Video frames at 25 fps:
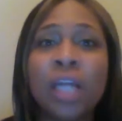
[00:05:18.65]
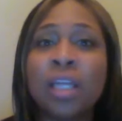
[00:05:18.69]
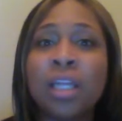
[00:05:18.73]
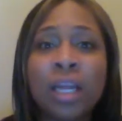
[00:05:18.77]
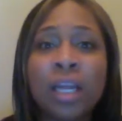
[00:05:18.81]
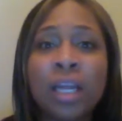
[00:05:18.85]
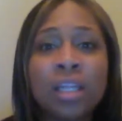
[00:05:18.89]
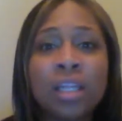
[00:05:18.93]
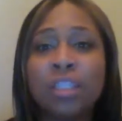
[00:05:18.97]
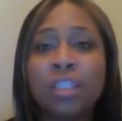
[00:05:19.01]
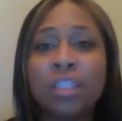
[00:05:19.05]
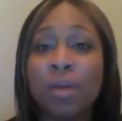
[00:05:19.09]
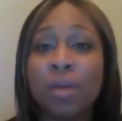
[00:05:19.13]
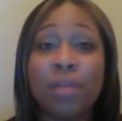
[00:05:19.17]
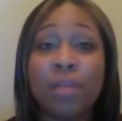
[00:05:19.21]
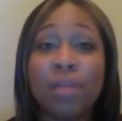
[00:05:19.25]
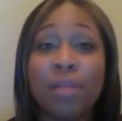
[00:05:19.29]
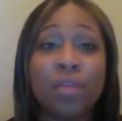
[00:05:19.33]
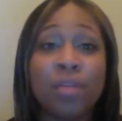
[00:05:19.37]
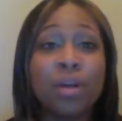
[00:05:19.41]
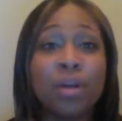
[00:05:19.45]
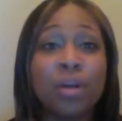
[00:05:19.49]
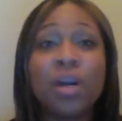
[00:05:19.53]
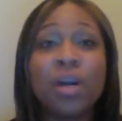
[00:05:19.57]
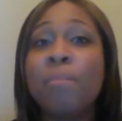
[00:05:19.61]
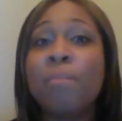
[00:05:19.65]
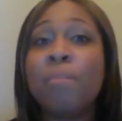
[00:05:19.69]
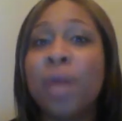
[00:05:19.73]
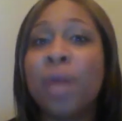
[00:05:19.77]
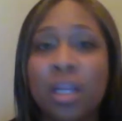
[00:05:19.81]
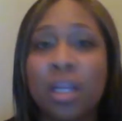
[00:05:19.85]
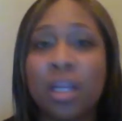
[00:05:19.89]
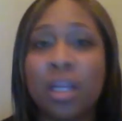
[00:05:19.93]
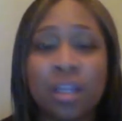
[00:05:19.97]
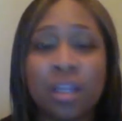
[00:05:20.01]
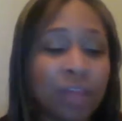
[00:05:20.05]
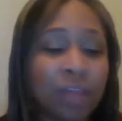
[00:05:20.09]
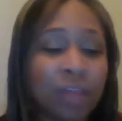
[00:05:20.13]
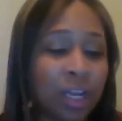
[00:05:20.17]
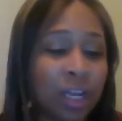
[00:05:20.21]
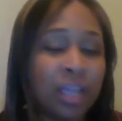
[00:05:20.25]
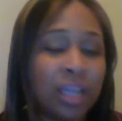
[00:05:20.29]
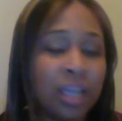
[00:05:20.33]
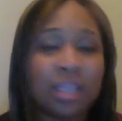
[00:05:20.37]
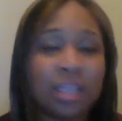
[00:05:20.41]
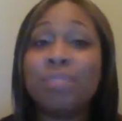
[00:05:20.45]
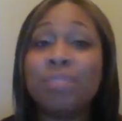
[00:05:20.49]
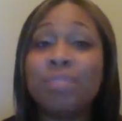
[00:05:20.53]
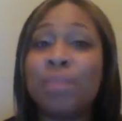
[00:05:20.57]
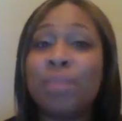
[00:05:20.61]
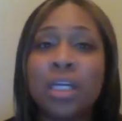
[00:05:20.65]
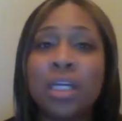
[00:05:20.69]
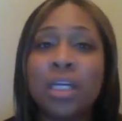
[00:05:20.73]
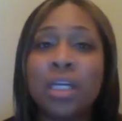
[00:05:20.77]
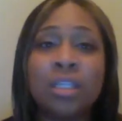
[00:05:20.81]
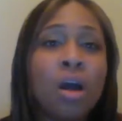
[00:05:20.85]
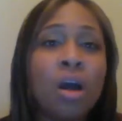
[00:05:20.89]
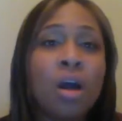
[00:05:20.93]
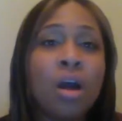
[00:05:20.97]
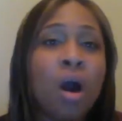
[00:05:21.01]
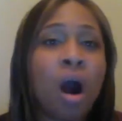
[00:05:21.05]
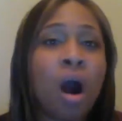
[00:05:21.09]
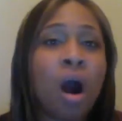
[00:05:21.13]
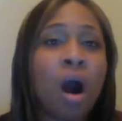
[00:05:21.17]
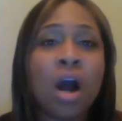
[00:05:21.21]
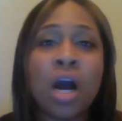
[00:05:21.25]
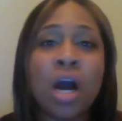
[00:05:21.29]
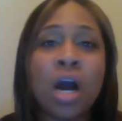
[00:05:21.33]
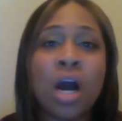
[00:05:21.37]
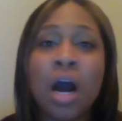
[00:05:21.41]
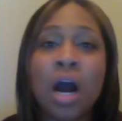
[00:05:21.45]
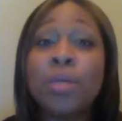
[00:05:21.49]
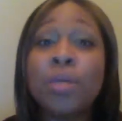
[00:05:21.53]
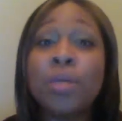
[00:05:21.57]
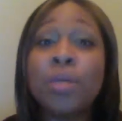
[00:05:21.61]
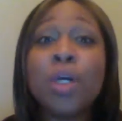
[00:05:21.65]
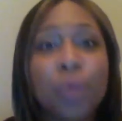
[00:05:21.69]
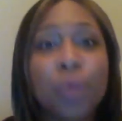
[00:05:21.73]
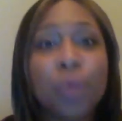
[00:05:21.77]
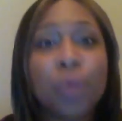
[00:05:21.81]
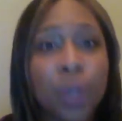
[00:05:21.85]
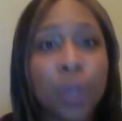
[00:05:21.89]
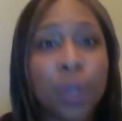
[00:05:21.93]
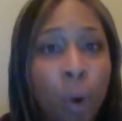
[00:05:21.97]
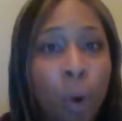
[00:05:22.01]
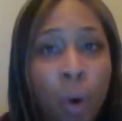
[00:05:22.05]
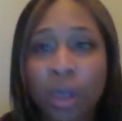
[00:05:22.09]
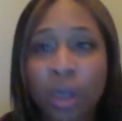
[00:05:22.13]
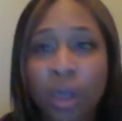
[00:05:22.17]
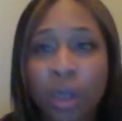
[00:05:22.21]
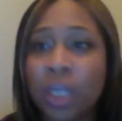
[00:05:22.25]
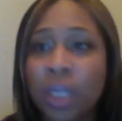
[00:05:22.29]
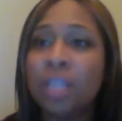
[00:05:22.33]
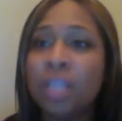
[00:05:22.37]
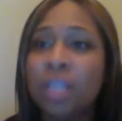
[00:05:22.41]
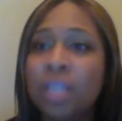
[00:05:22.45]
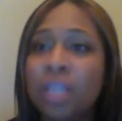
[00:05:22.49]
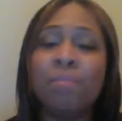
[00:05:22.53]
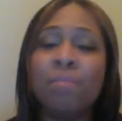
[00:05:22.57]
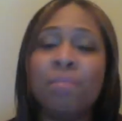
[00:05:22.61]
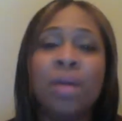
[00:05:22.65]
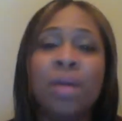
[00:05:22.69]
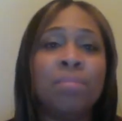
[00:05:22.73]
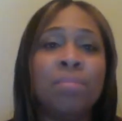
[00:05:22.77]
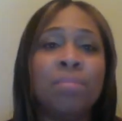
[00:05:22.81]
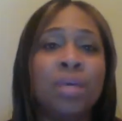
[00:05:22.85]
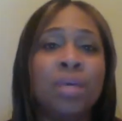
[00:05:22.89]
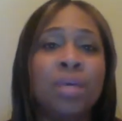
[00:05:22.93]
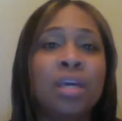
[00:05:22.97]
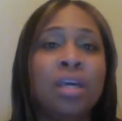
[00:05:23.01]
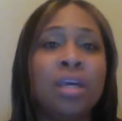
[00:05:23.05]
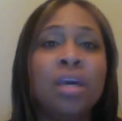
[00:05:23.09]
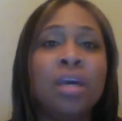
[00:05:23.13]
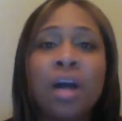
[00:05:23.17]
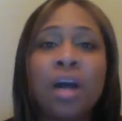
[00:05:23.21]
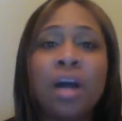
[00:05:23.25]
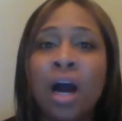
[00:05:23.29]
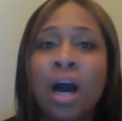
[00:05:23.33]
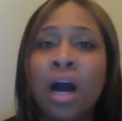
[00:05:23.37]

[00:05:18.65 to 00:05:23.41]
A lot of these men, they're competitive. A lot of these men are career oriented. They may be